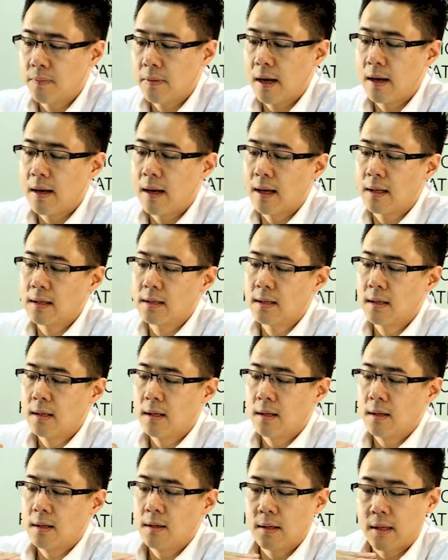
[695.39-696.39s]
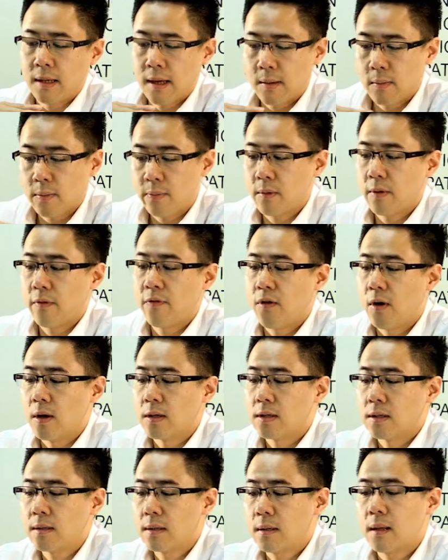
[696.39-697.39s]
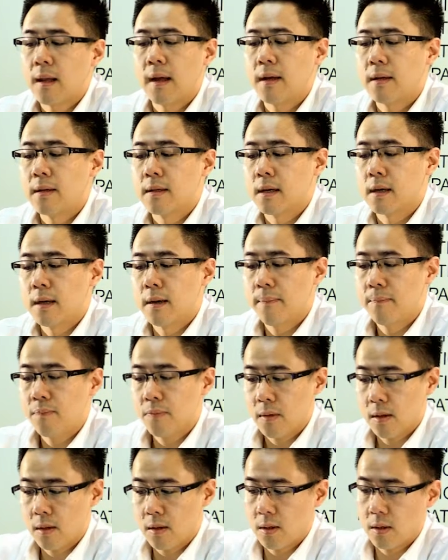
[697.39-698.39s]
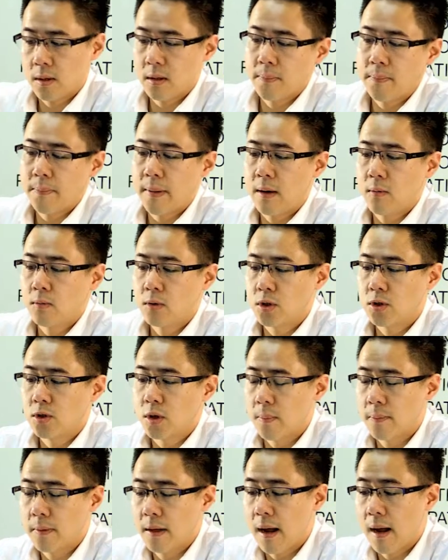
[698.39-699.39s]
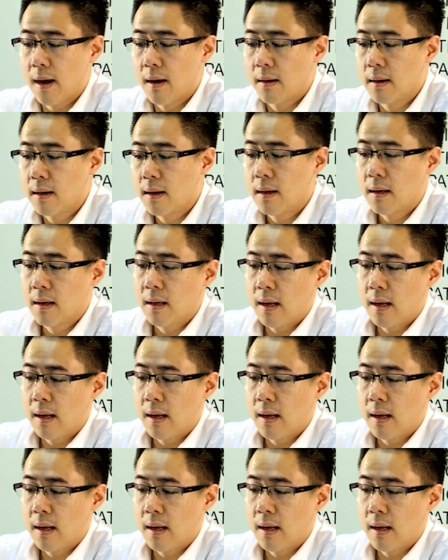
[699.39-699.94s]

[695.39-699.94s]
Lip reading: And as you get the first layer done, the bed would drop down,